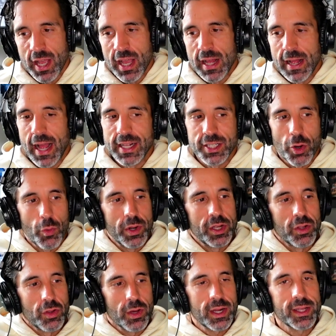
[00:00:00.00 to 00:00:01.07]
And so when you
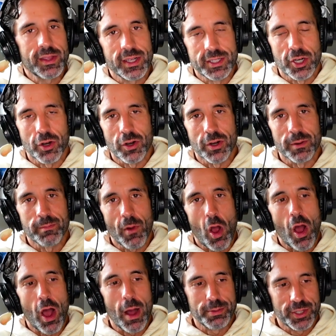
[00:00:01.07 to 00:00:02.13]
look at the term
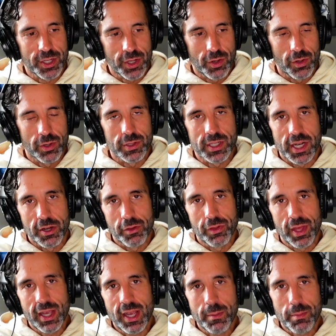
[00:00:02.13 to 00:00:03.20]
obstacles and you
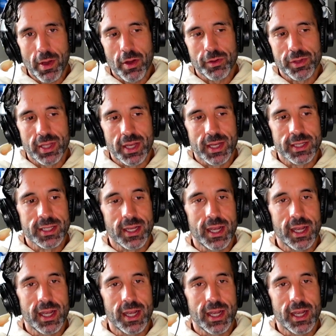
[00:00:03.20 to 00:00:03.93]
think about this